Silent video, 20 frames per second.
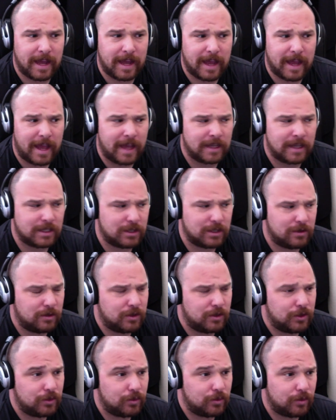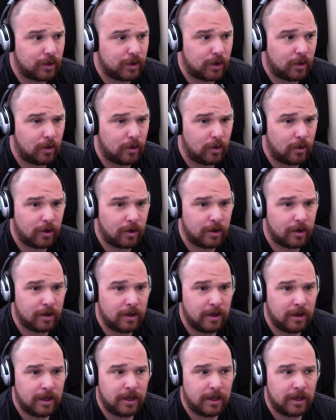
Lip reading: I ask you to record